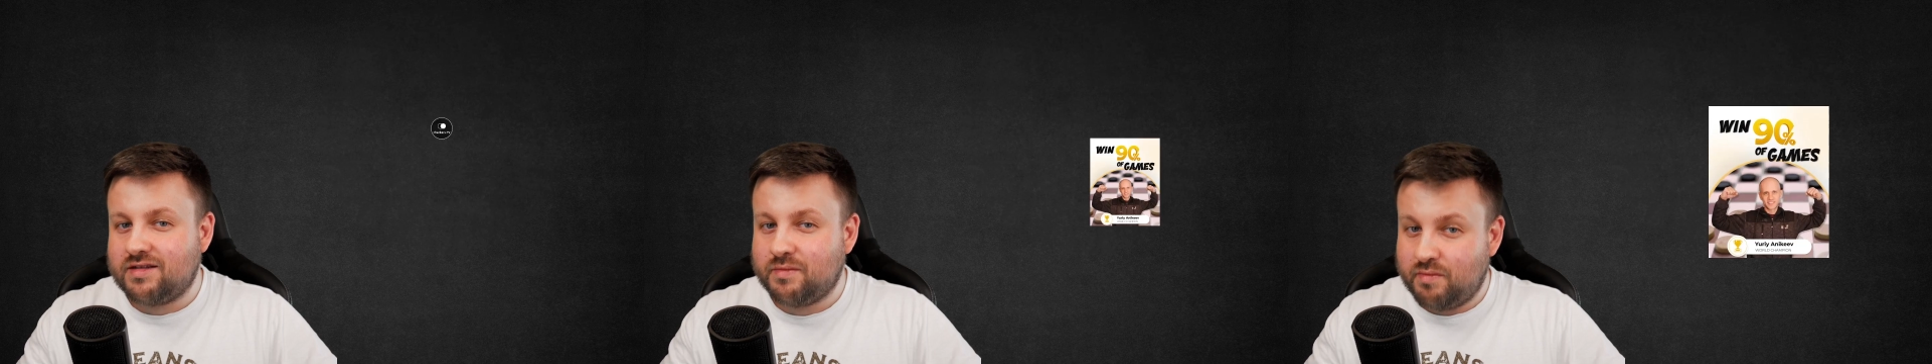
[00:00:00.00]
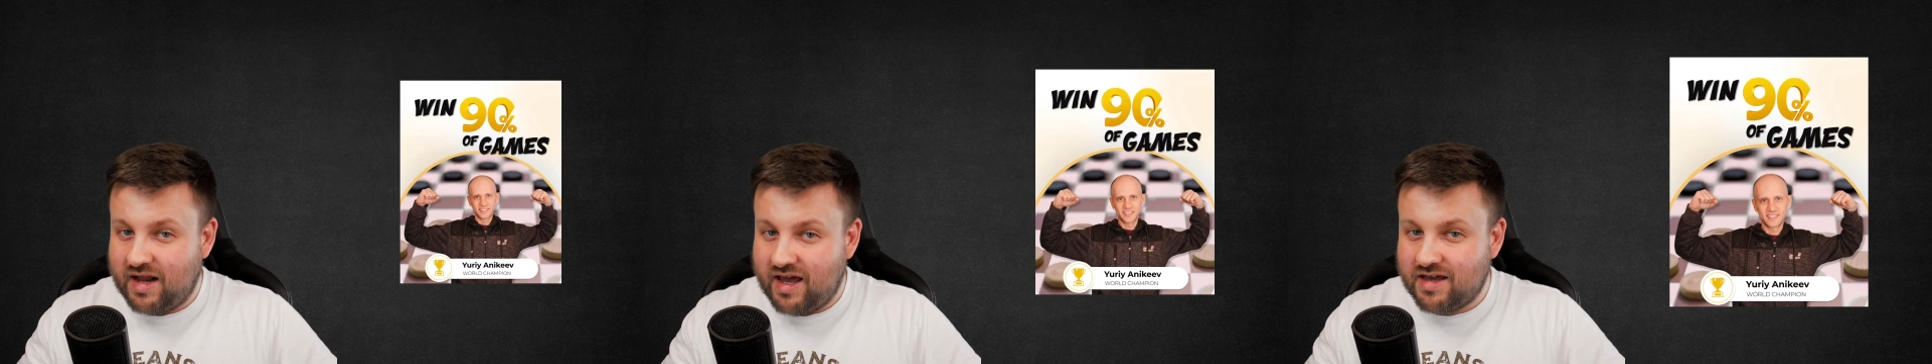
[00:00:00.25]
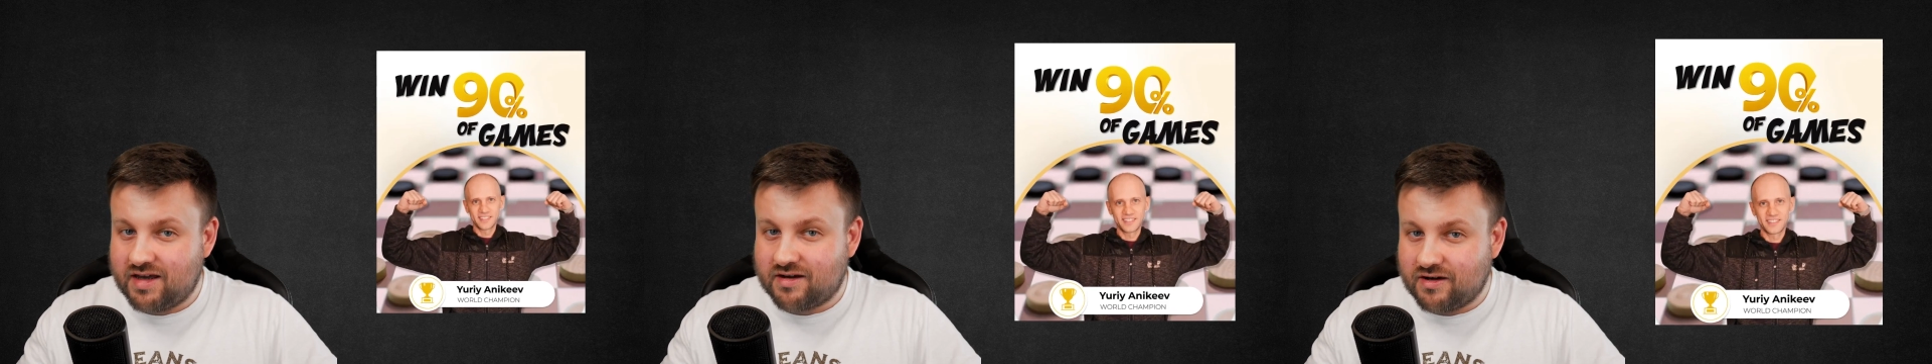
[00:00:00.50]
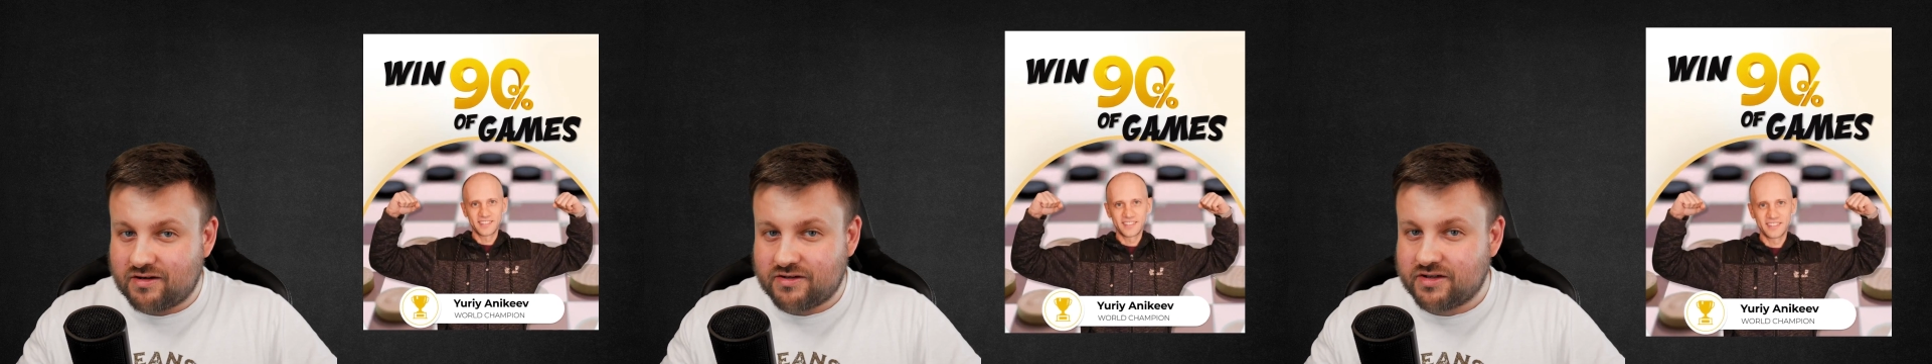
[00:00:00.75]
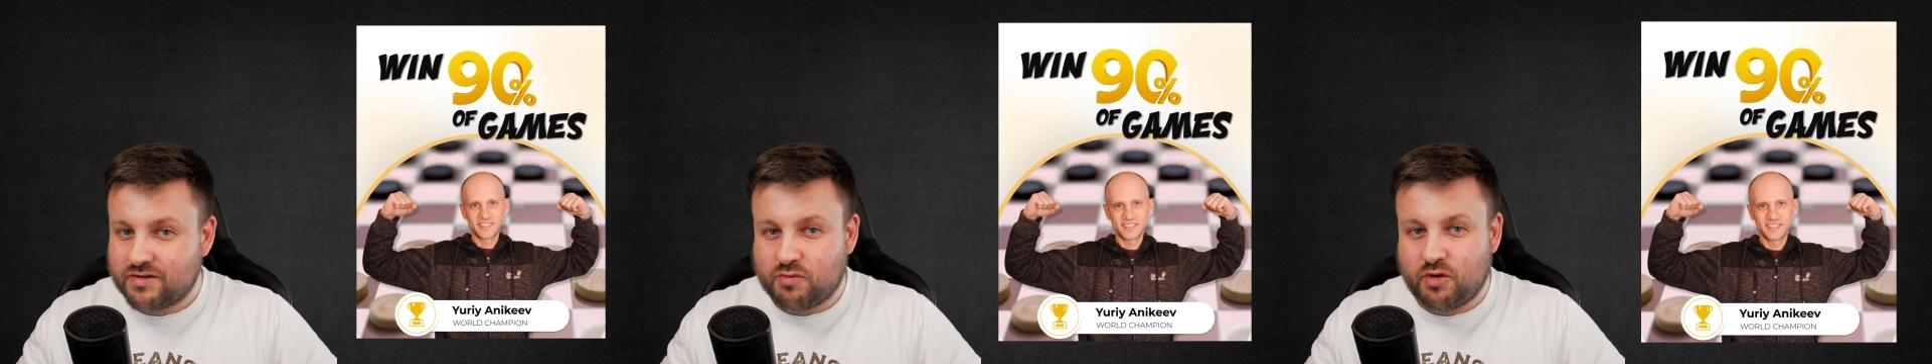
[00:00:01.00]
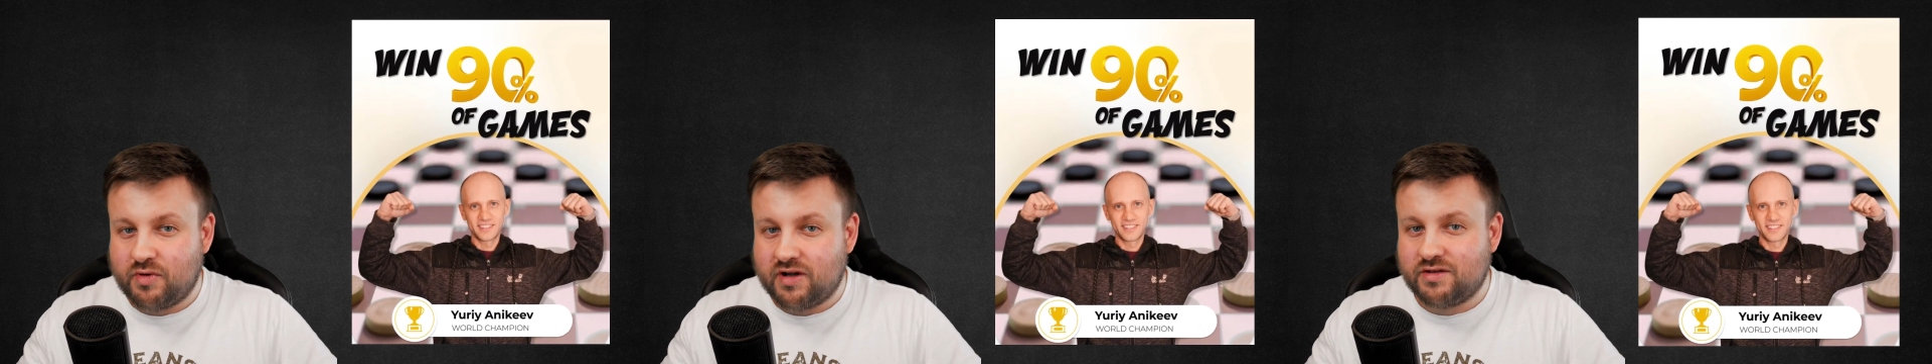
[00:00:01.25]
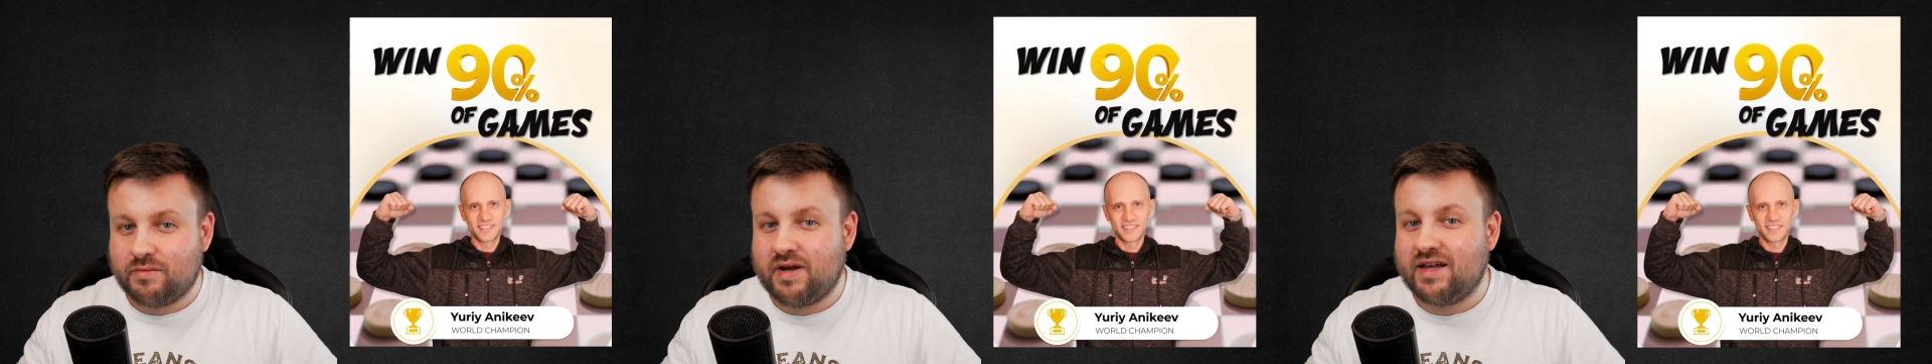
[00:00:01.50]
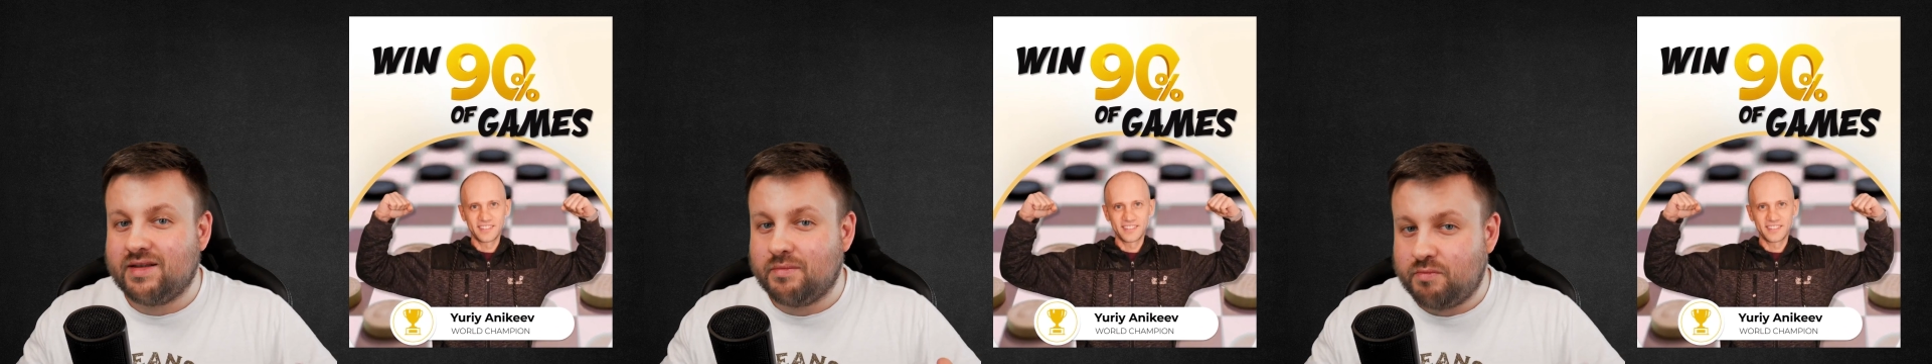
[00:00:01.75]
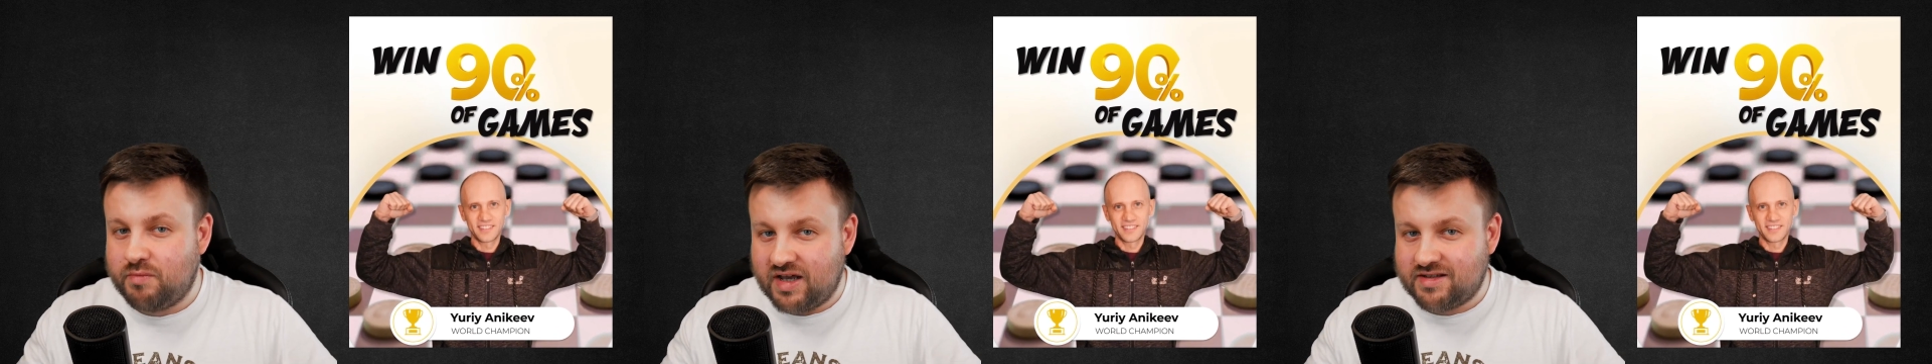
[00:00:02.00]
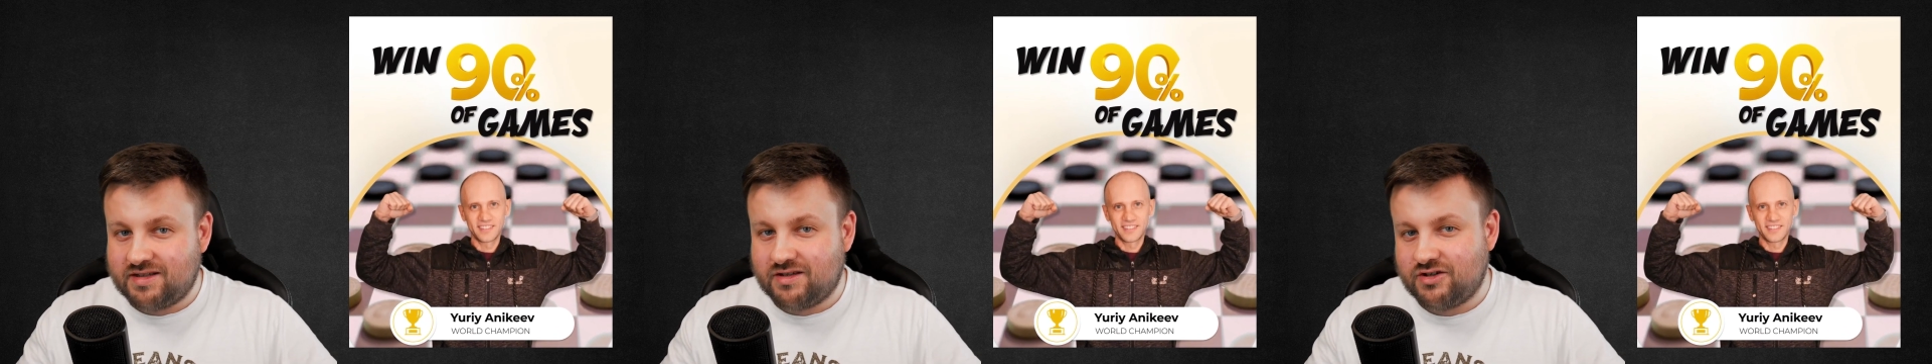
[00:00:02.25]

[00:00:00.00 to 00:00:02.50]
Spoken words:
playing courses prepared by the best